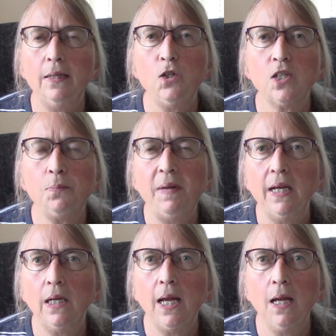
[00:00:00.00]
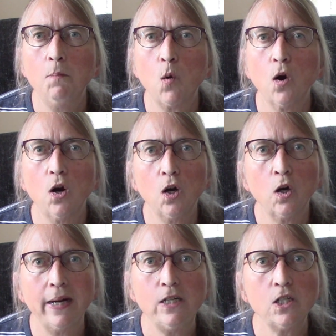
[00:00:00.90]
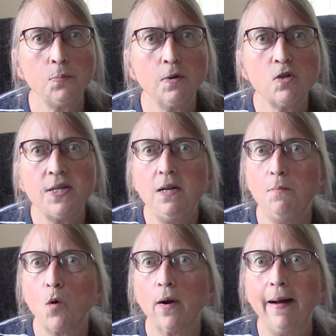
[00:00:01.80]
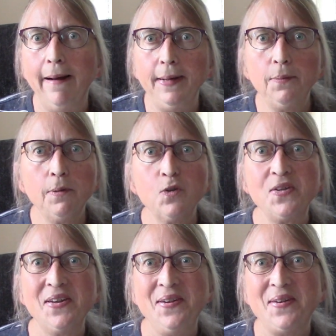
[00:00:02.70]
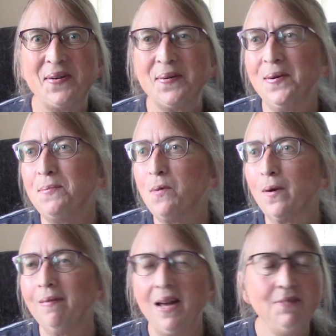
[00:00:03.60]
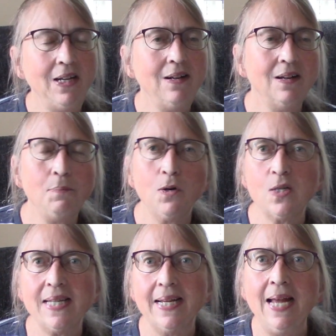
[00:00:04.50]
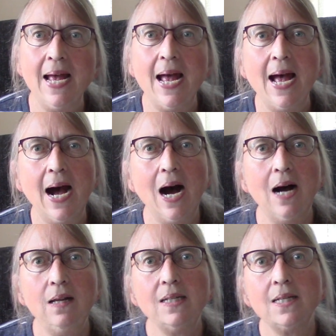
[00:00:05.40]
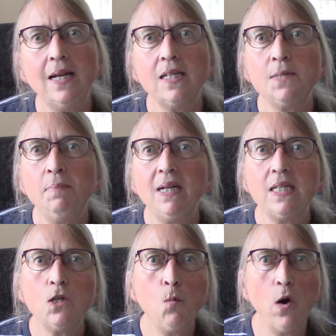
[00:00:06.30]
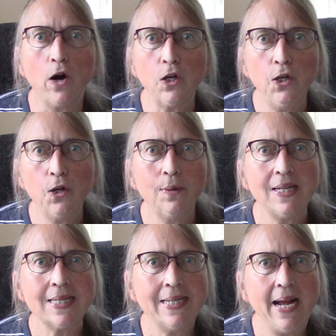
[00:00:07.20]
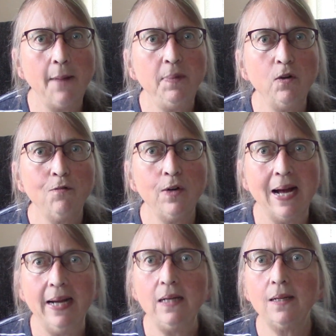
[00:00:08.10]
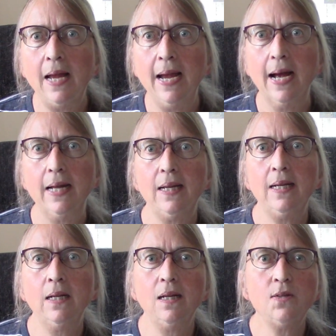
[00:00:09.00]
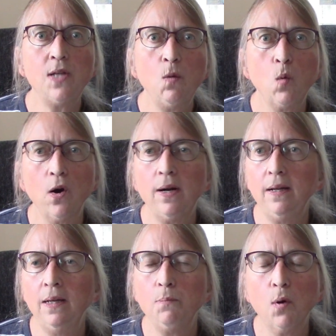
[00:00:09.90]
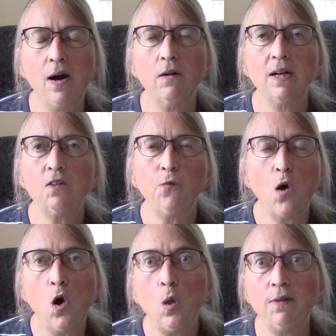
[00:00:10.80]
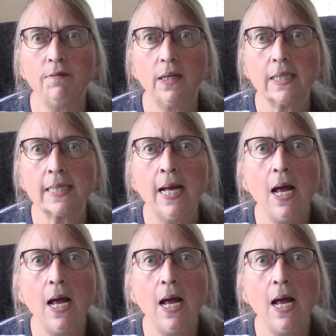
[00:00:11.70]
just being a more gracious person, a more kind person, you know, a more loving person. But it's a work, you know, it doesn't happen overnight, and it is a work in progress for all of us.